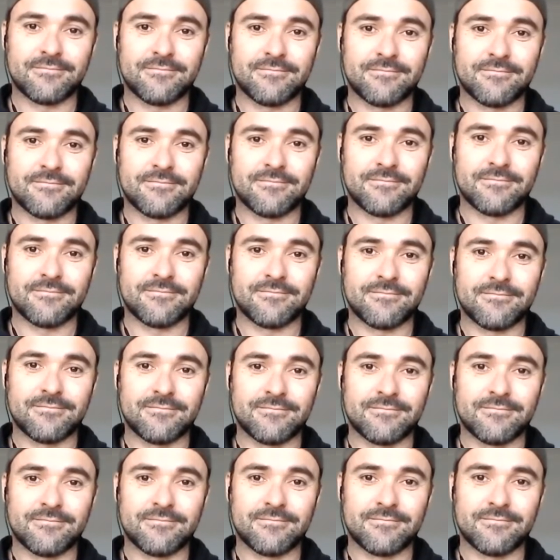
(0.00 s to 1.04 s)

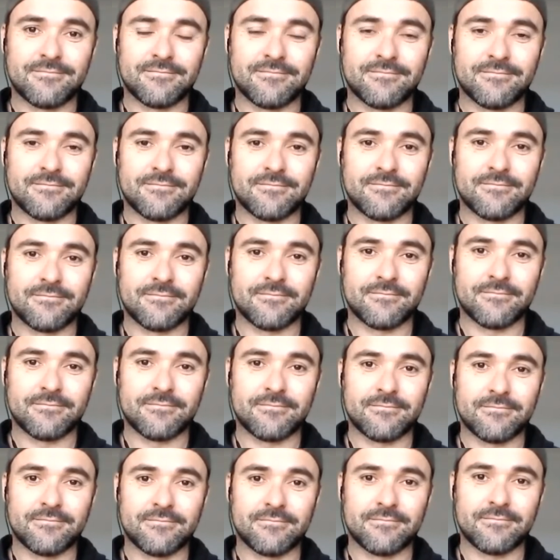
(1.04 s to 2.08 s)

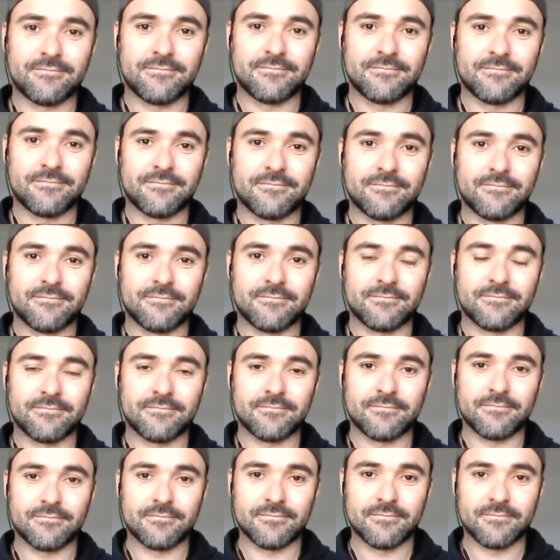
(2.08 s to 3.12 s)

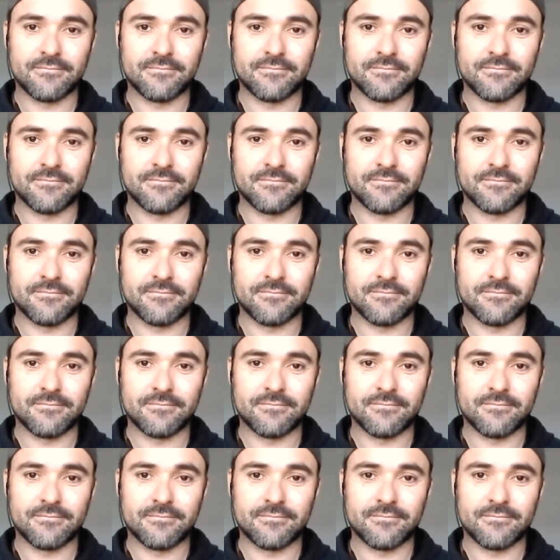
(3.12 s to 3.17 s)
[no speech]